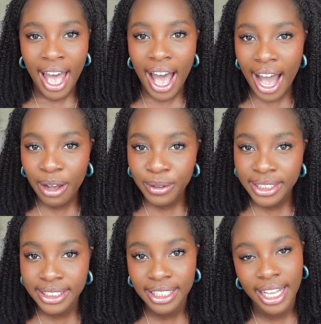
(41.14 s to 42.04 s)
I
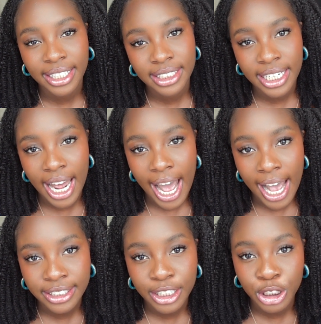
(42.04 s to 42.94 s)
was selected
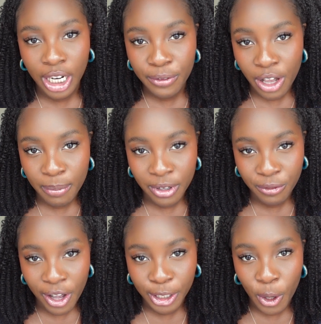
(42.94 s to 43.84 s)
as a Jeff Ubben
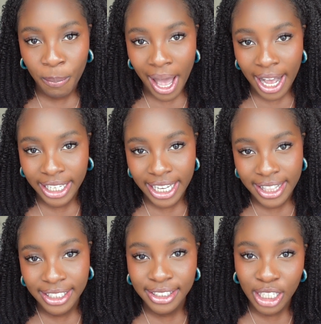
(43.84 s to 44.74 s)
Fellow back
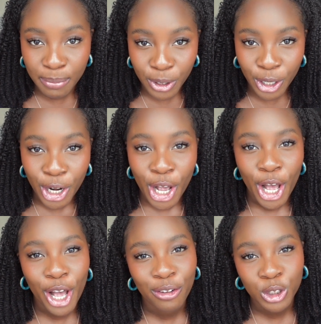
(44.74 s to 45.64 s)
in the summer
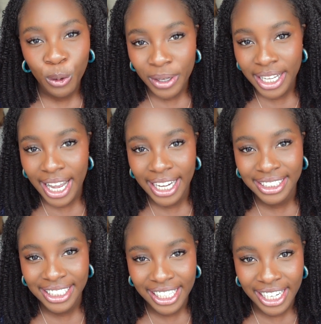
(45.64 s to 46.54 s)
of
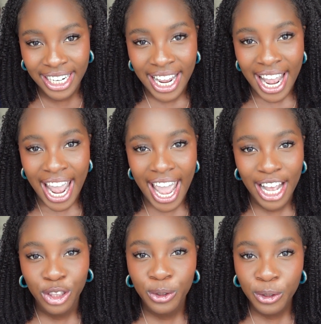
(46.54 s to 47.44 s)
2018,
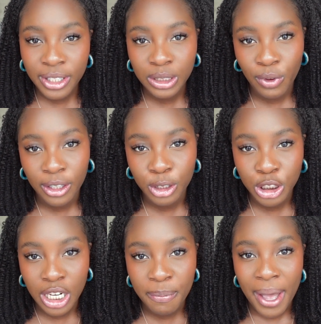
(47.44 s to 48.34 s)
and through this
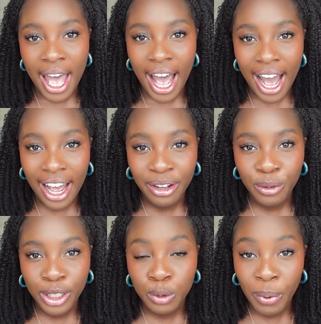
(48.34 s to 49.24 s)
fellowship, I
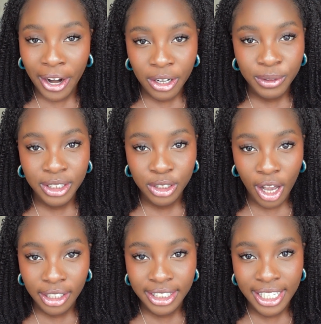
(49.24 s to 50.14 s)
was paired with
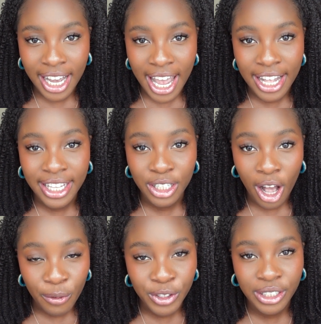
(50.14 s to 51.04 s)
Satya and the
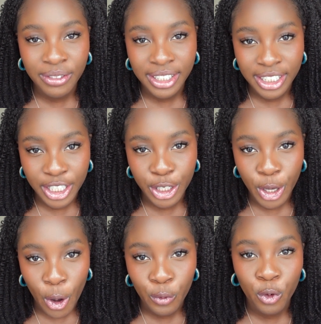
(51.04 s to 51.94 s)
Office of the
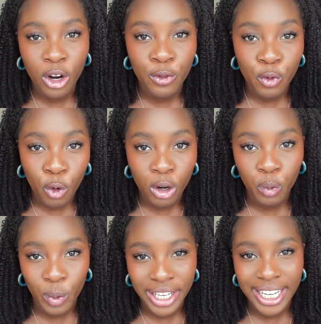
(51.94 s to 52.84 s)
CEO for a
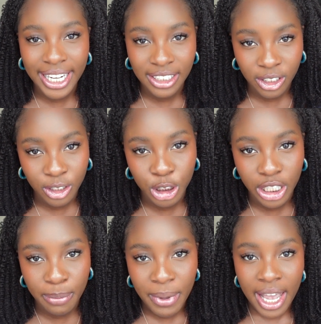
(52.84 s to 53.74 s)
4-week
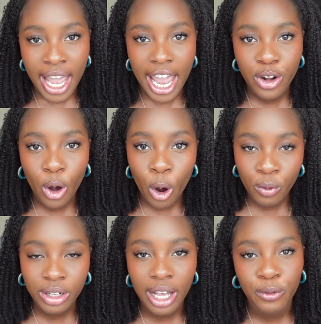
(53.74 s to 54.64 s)
internship. And
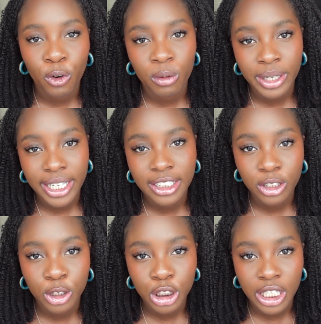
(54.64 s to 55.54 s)
over that 4-week
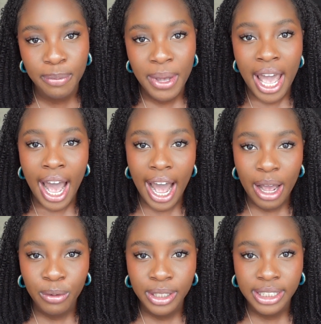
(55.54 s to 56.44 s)
internship,
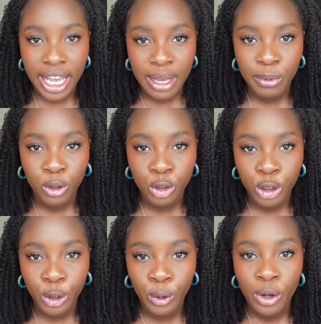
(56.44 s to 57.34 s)
I was able
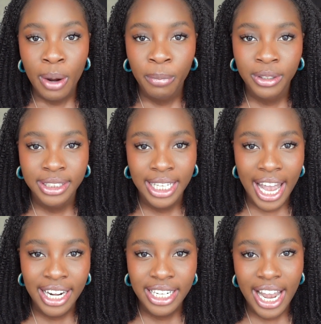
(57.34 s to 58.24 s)
to
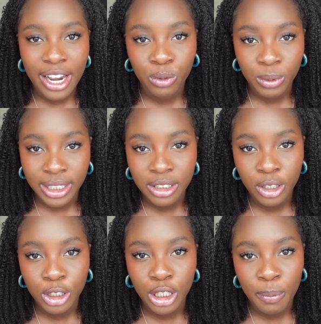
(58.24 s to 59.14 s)
present and
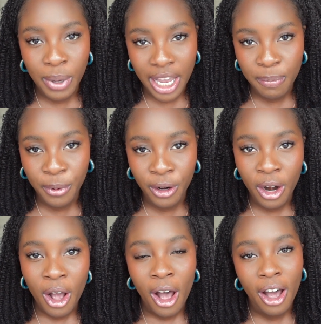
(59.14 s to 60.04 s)
research a
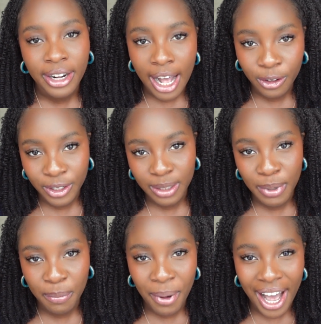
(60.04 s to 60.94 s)
paper on
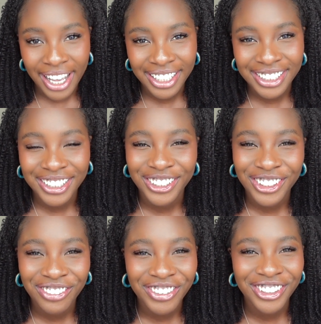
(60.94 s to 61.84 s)
algorithmic bias in the
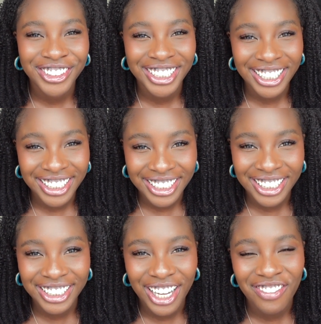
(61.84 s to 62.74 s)
criminal justice
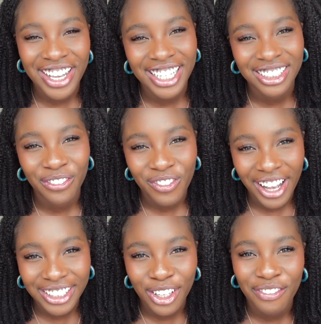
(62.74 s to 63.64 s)
system and its
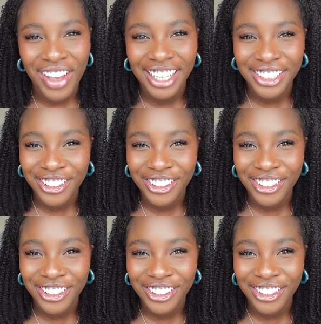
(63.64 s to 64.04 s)
effects on mass